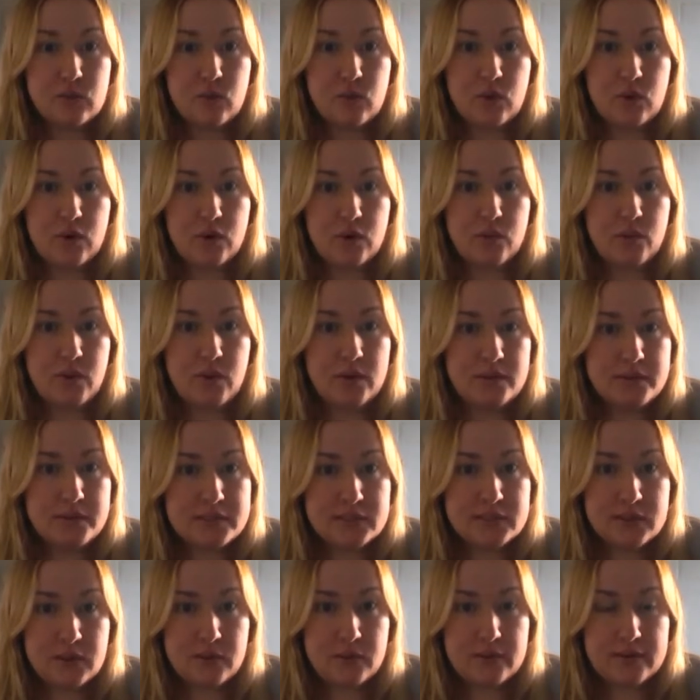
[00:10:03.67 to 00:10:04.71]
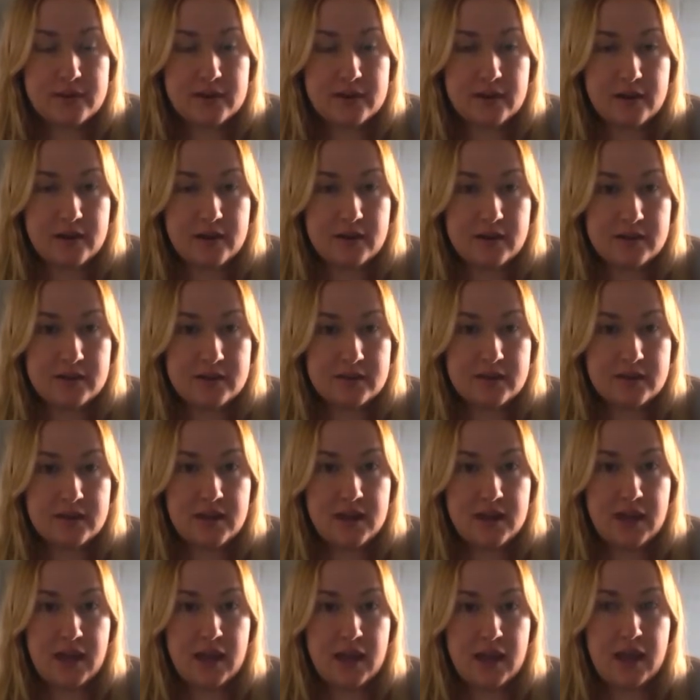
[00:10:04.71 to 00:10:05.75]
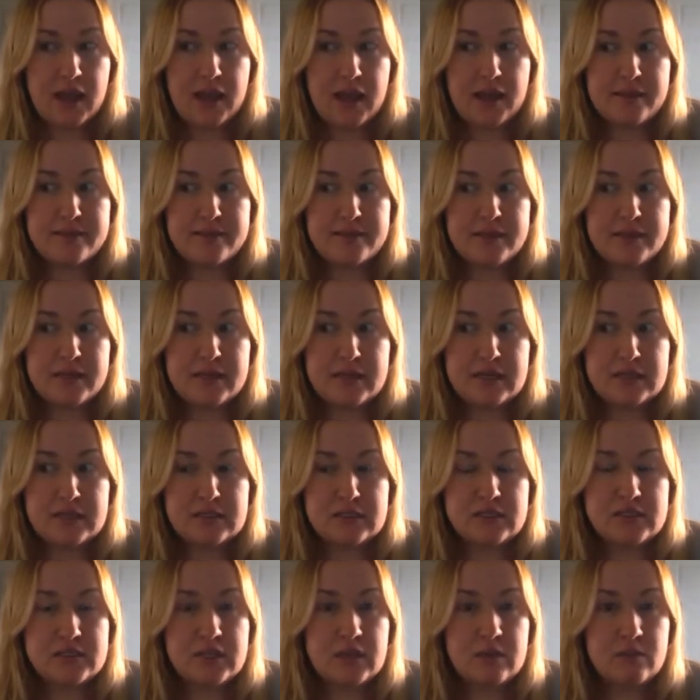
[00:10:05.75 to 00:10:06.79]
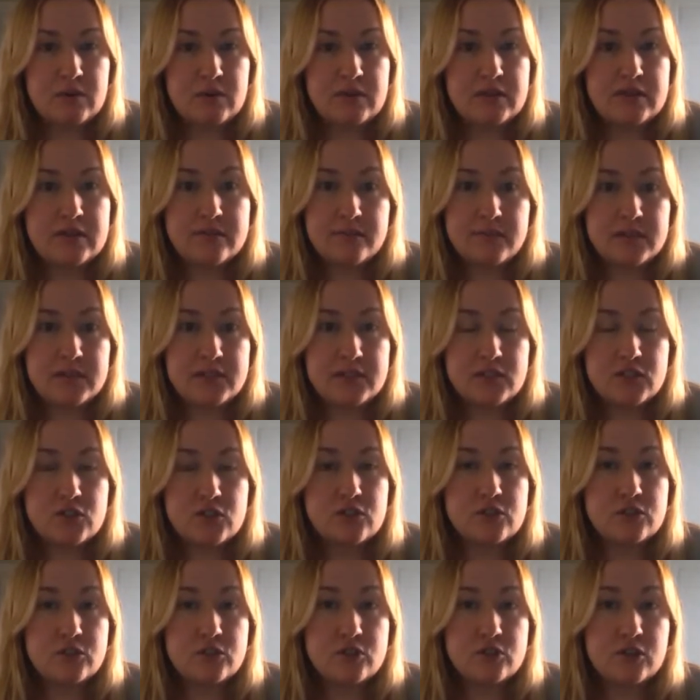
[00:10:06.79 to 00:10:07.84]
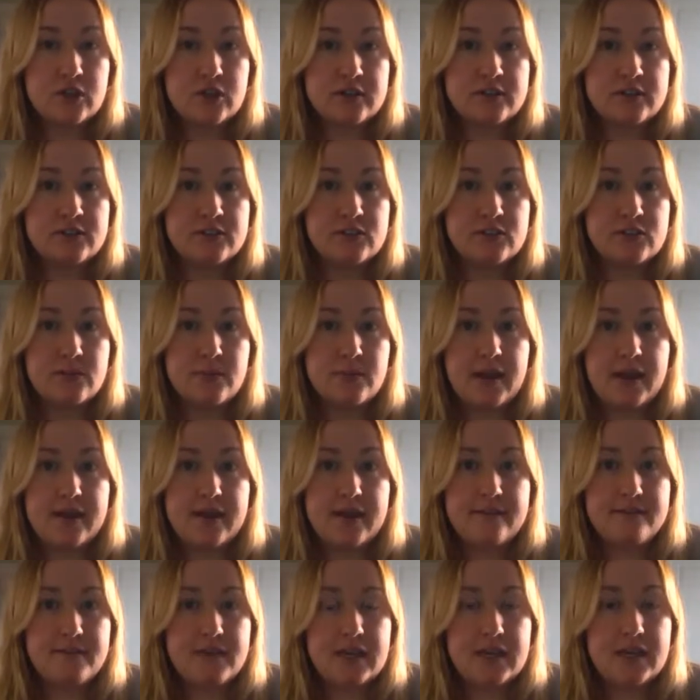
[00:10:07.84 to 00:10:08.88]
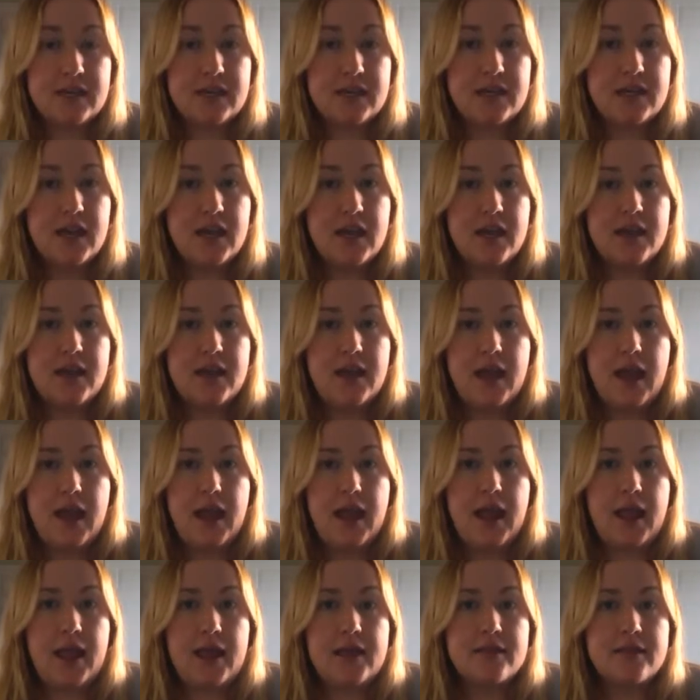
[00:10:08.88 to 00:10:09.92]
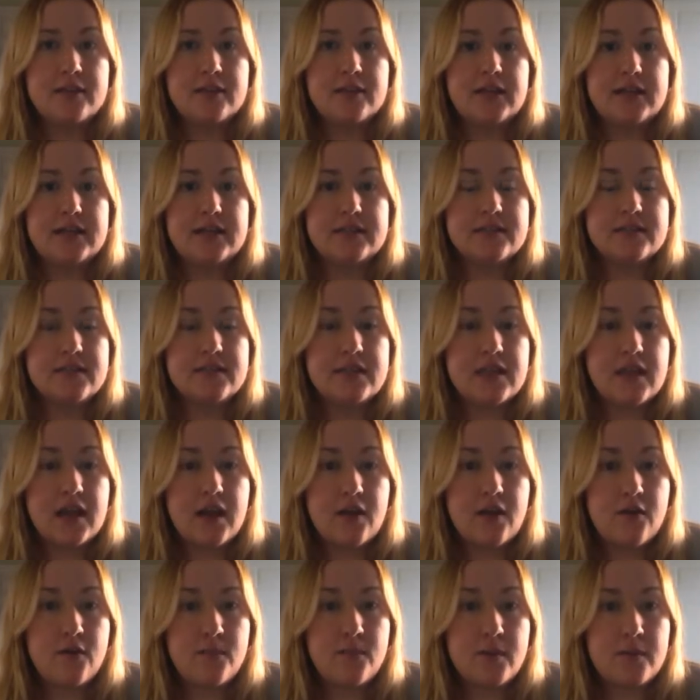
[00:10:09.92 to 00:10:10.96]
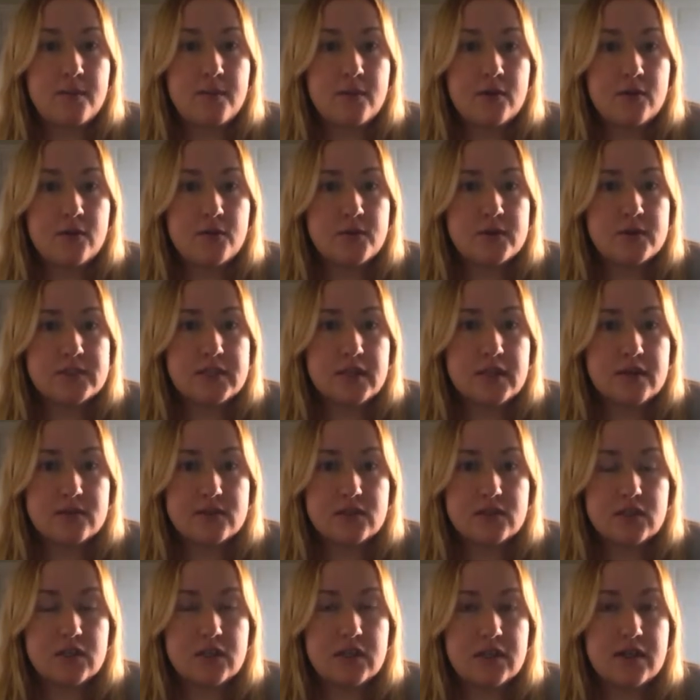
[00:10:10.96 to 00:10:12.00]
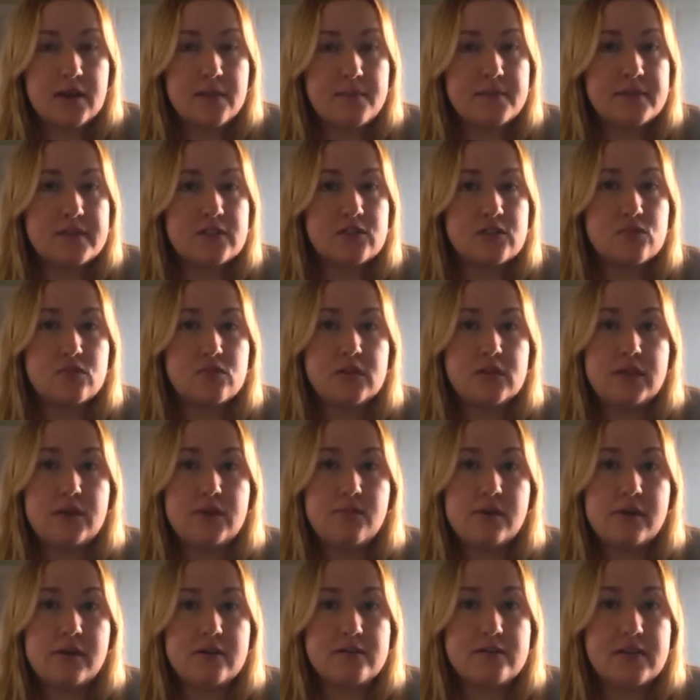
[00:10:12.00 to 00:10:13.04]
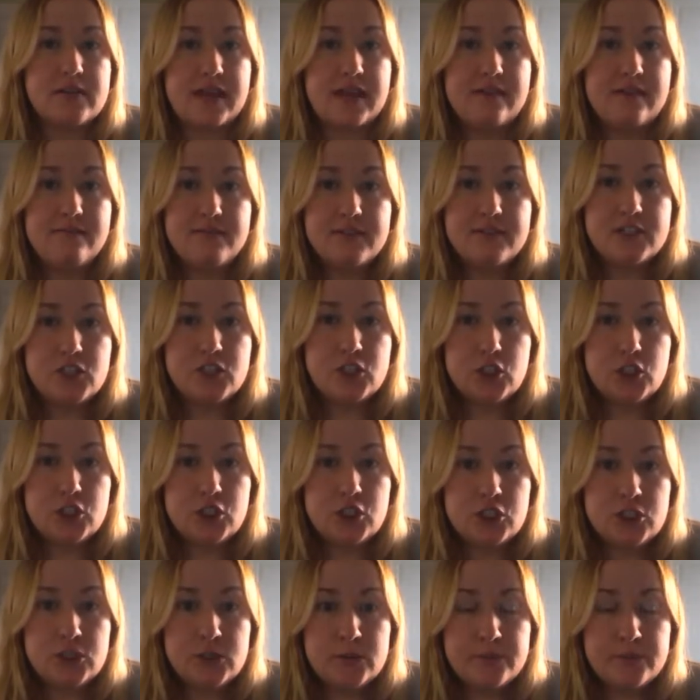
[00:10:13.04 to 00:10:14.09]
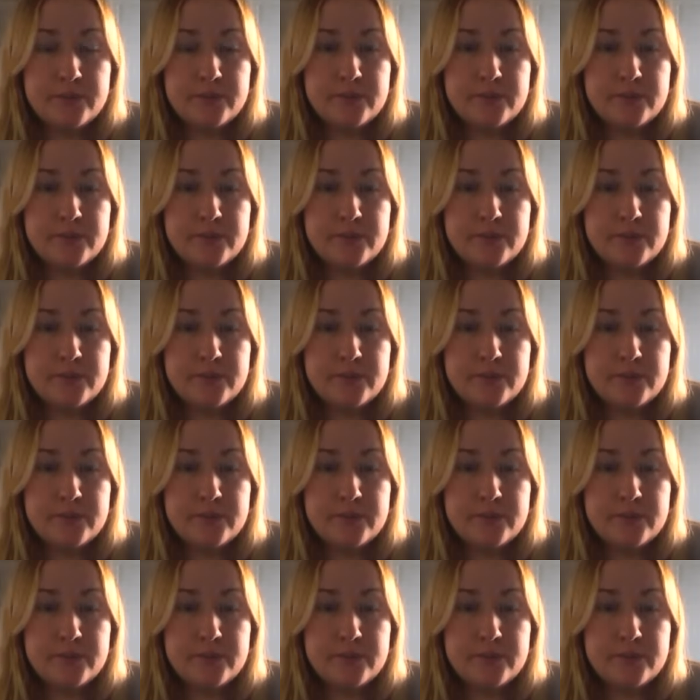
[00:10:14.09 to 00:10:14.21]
or what was going on. And then someone administered a drug into my IV. And the last thing I remember was I was looking up at this really weird light fixture.